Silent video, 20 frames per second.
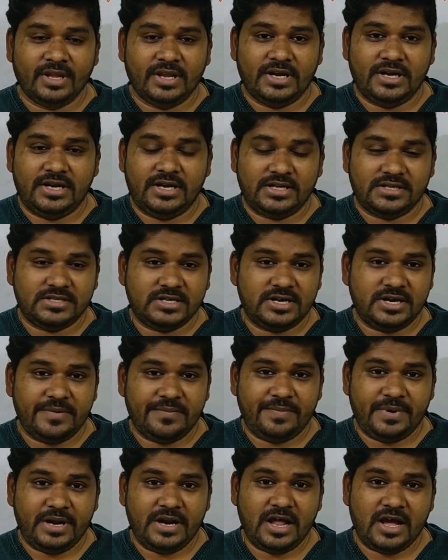It doesn't
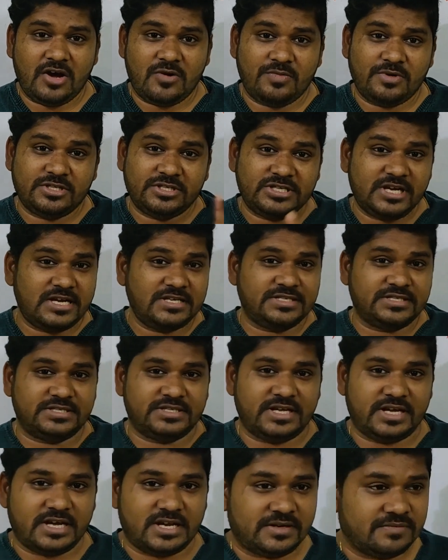depend how much charge is
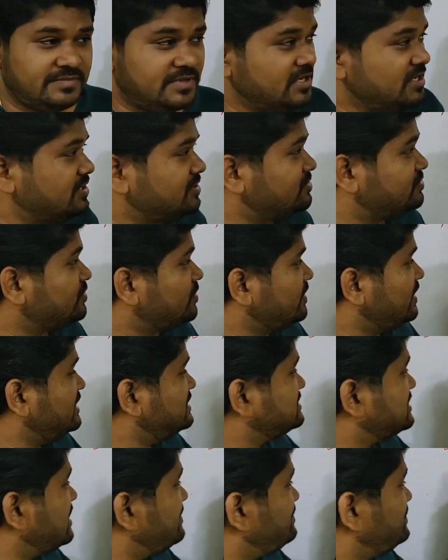there. So
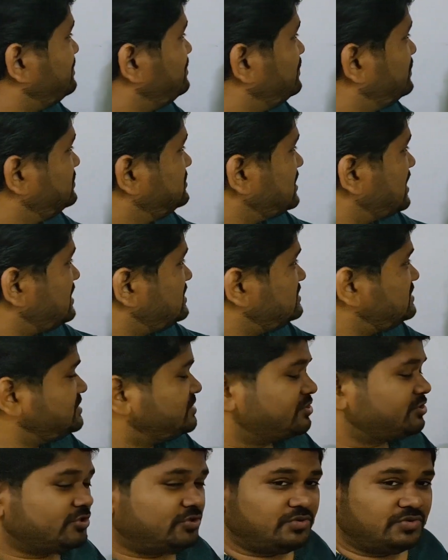its charge
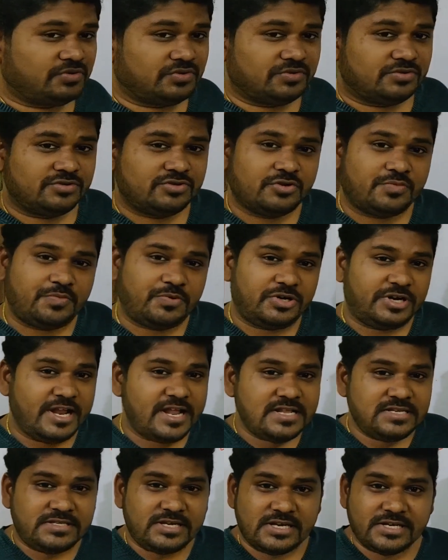is 0, so
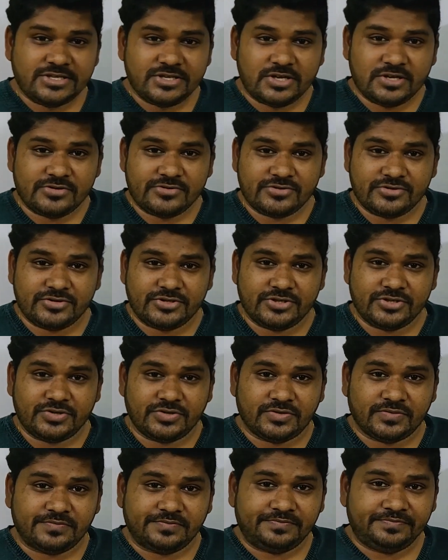potential is also
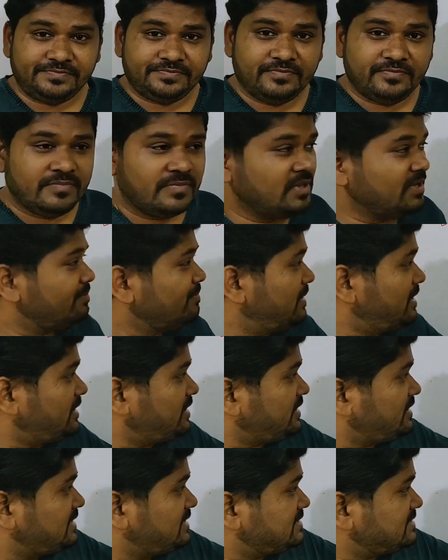0. But
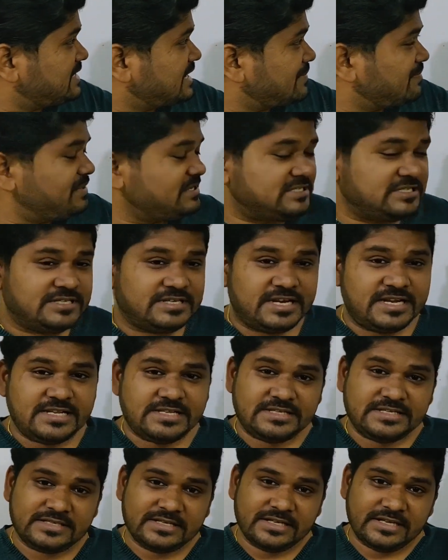its
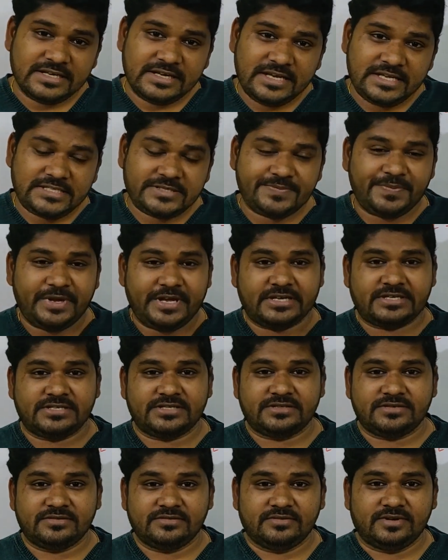capacitance is
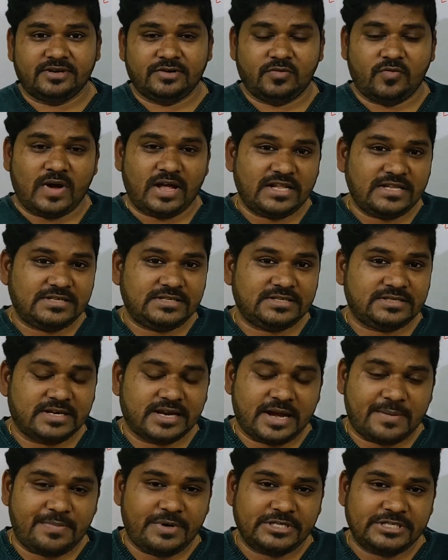fixed. Once
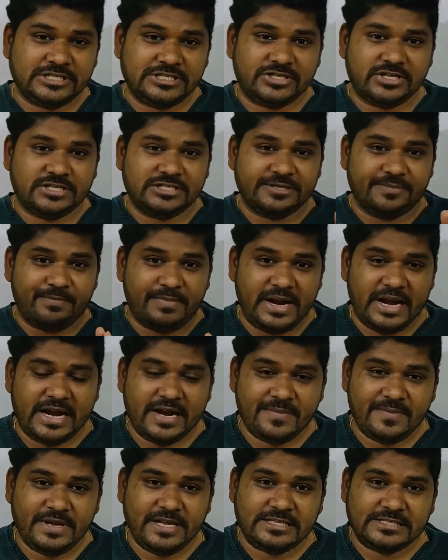capacitor is
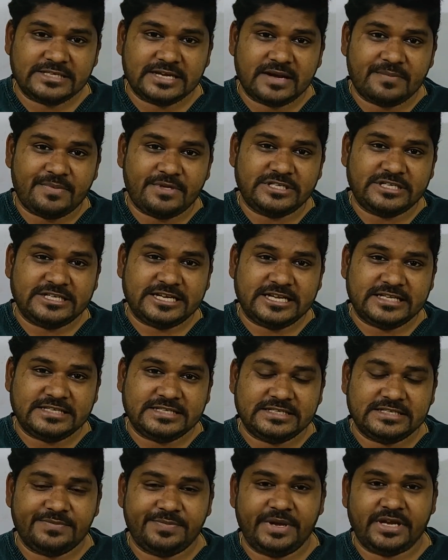made, means capacitance
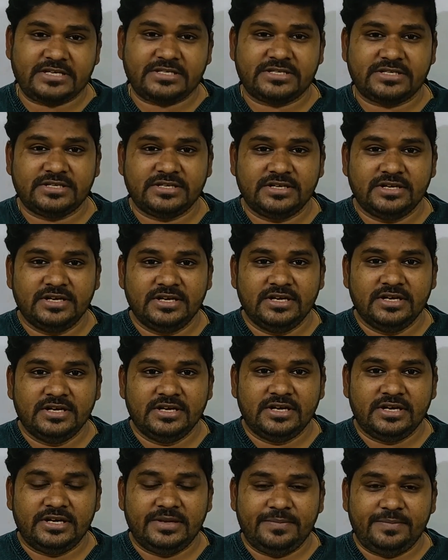is fixed.
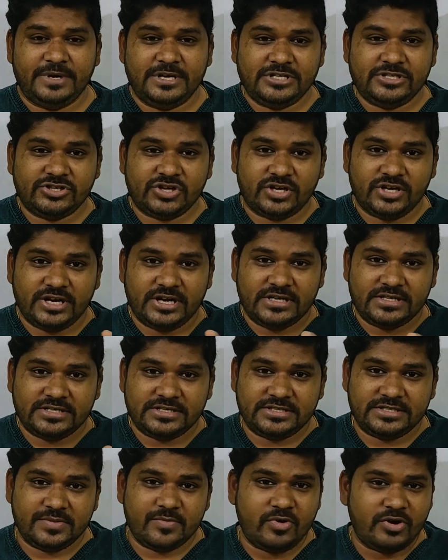It depends on
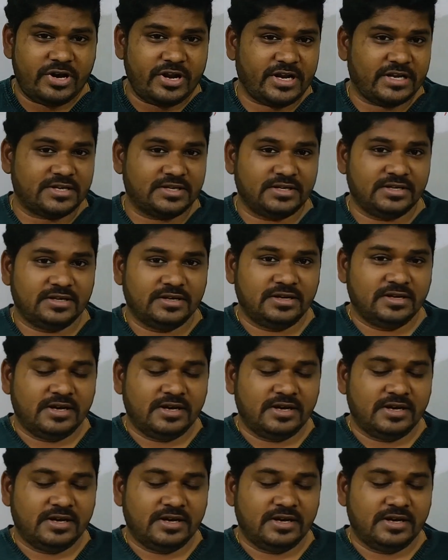its geometry.